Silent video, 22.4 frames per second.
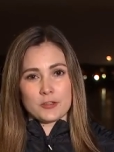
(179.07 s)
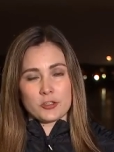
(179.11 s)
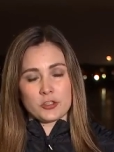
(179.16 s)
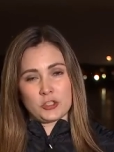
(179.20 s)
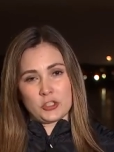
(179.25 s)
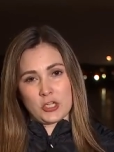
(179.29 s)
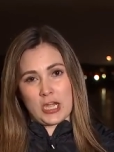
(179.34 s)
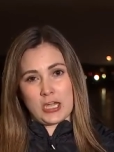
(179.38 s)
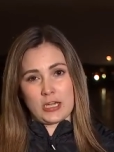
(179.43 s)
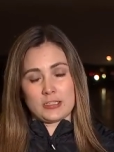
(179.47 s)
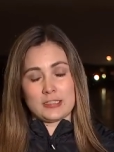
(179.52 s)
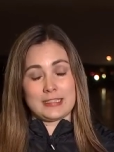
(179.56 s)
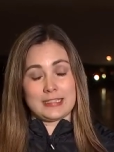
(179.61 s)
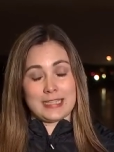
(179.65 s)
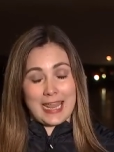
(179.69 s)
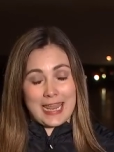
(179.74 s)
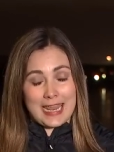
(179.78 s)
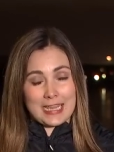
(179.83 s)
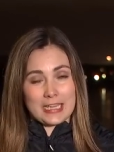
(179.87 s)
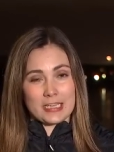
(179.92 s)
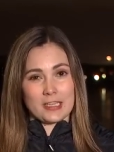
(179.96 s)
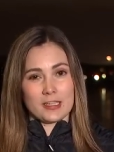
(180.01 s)

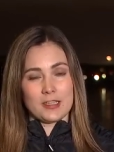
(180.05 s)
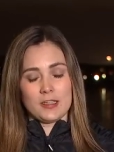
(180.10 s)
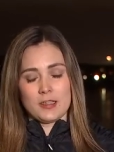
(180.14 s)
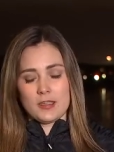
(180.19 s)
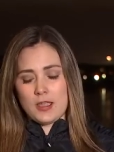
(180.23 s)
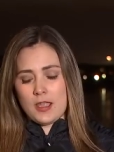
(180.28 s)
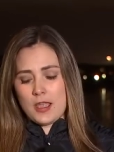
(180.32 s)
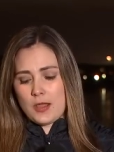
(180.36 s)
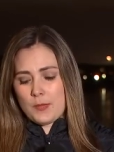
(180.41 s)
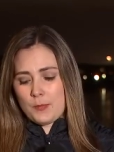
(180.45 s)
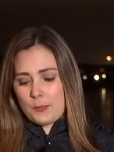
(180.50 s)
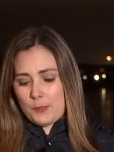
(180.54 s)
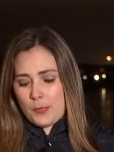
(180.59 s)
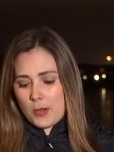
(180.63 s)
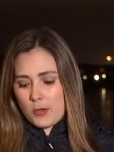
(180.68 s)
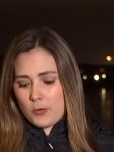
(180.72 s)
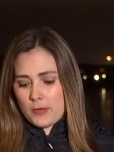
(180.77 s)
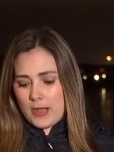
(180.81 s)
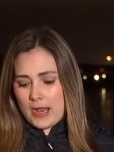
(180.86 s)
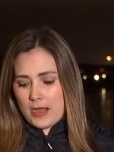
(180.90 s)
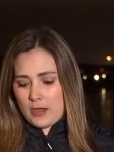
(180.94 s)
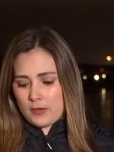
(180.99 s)
sink
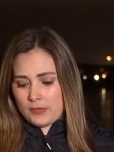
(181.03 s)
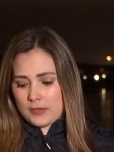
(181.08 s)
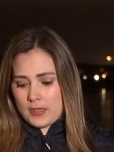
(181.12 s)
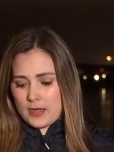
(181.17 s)
boat out